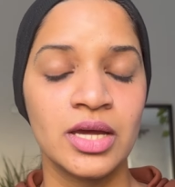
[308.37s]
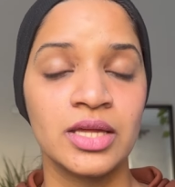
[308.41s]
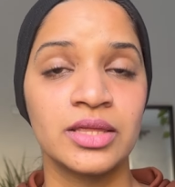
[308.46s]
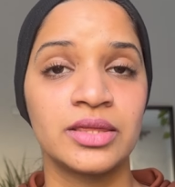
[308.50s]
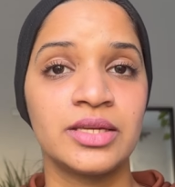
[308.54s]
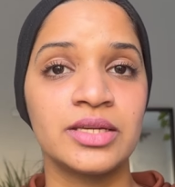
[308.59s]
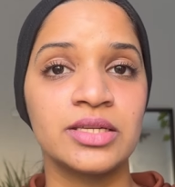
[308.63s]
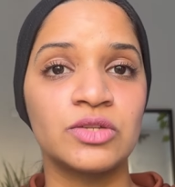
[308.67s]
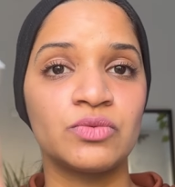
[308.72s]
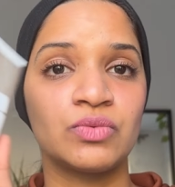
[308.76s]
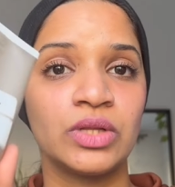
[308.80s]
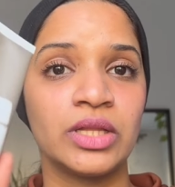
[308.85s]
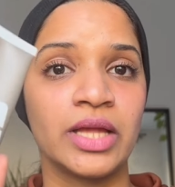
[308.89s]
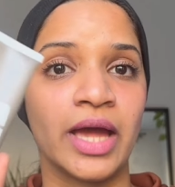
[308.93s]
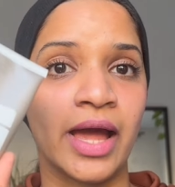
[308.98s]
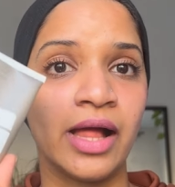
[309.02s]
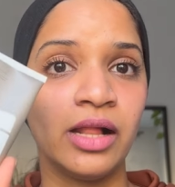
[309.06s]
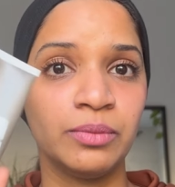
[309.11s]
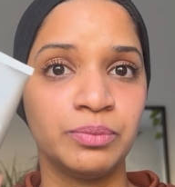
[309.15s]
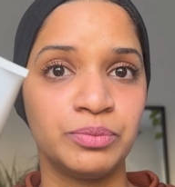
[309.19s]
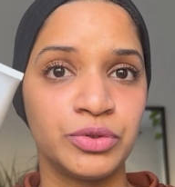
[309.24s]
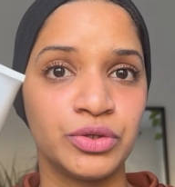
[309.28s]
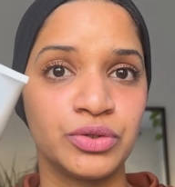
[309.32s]
This will
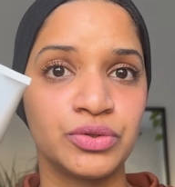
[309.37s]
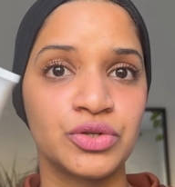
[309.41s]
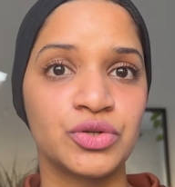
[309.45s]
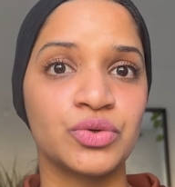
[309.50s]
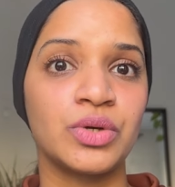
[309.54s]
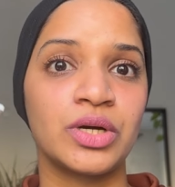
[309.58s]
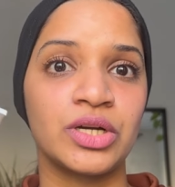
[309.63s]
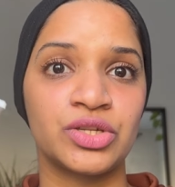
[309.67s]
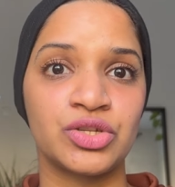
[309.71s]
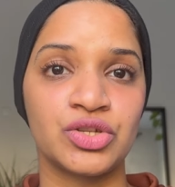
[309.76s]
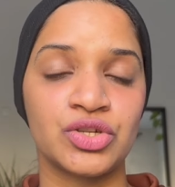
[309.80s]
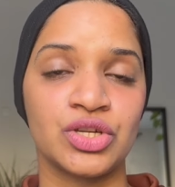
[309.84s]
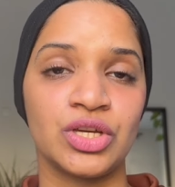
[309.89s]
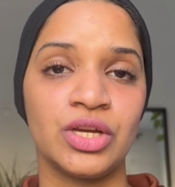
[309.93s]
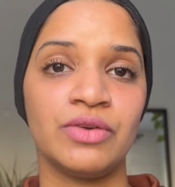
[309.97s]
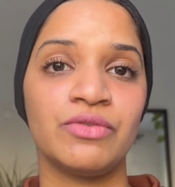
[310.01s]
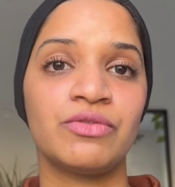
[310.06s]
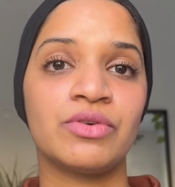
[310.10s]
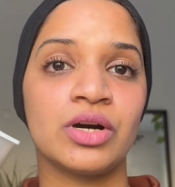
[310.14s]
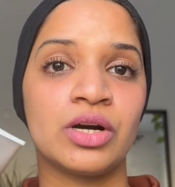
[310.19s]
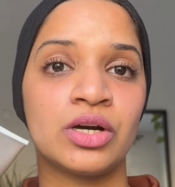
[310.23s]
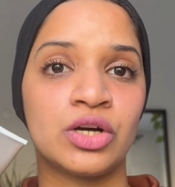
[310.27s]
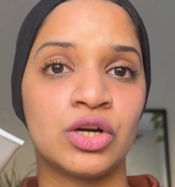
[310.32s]
help you to
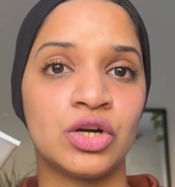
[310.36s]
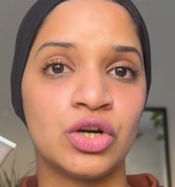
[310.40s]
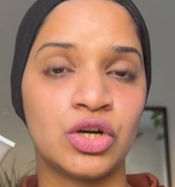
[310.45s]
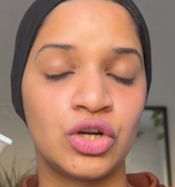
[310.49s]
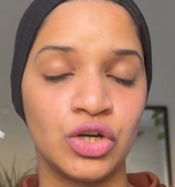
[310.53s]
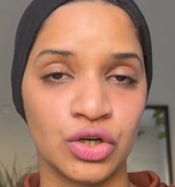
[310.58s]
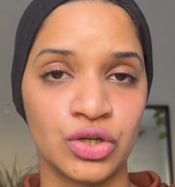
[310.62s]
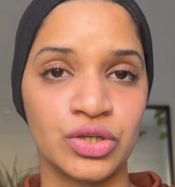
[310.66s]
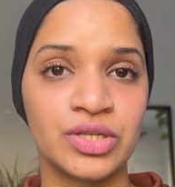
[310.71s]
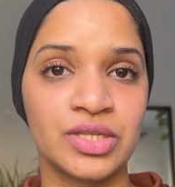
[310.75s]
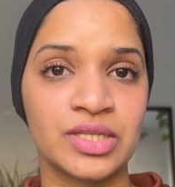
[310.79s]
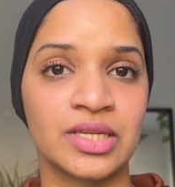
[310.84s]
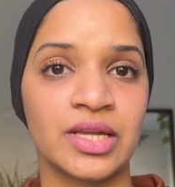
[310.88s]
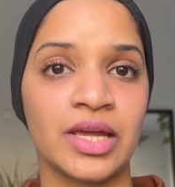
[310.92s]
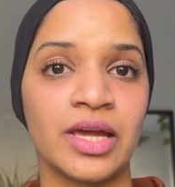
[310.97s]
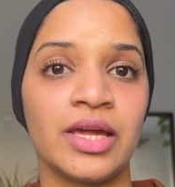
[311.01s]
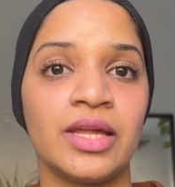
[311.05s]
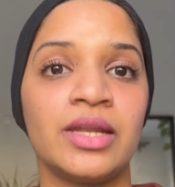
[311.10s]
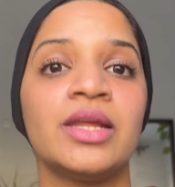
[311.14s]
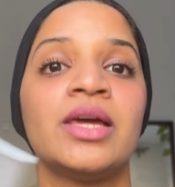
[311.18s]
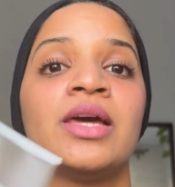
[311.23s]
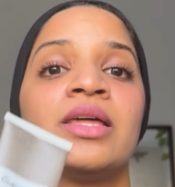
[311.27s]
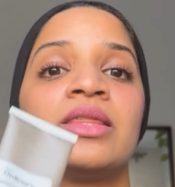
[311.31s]
achieve a good
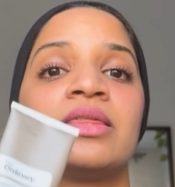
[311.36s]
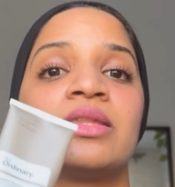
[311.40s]
skin.